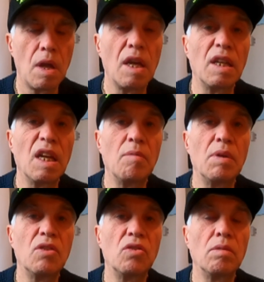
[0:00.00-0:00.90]
and gave
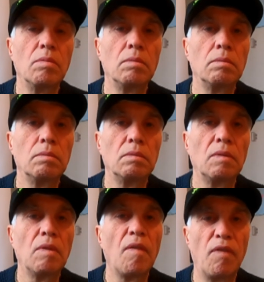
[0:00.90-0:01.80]
me some
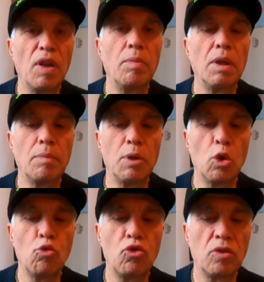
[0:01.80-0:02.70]
verbal
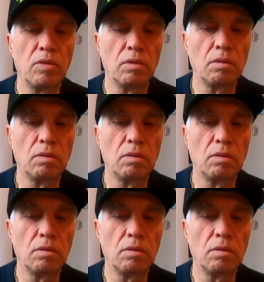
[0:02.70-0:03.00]
abuse